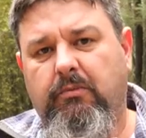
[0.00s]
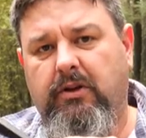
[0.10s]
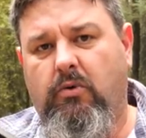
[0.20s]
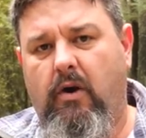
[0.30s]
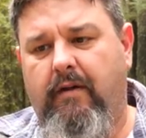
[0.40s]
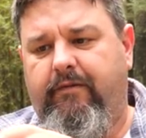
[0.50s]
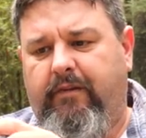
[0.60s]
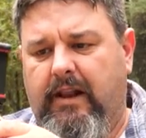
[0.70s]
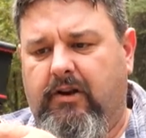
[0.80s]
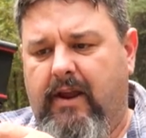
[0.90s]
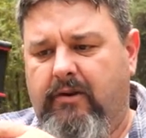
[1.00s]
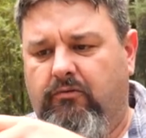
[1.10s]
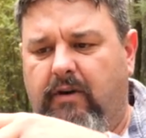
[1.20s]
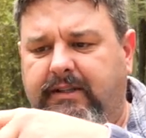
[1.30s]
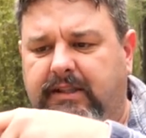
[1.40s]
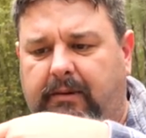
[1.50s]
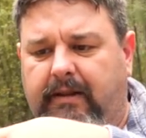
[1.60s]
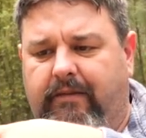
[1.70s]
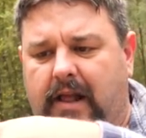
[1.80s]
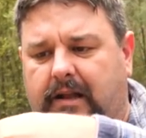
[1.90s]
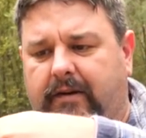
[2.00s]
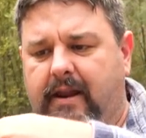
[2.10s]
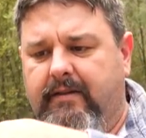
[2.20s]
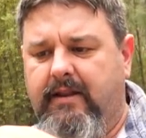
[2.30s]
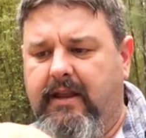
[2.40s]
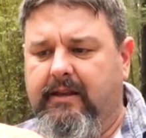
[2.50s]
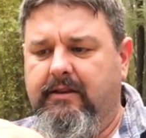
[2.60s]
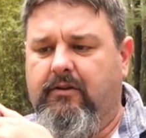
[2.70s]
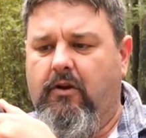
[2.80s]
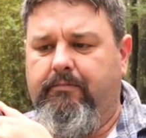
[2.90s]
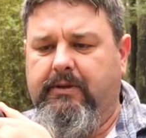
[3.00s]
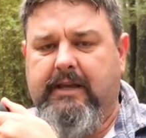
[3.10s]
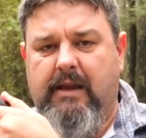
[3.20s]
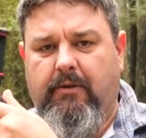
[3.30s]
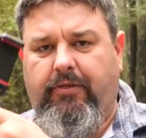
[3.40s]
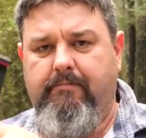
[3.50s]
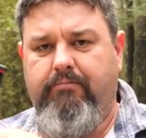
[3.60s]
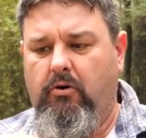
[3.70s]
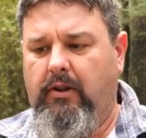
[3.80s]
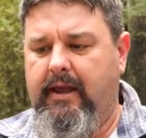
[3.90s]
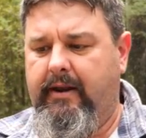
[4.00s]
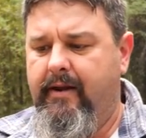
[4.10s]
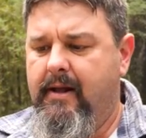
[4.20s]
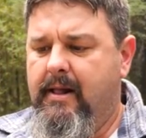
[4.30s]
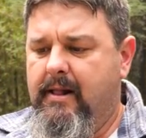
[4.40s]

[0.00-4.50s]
you want quite flat ground, or reasonably flat ground, and then you can compensate with the ball head.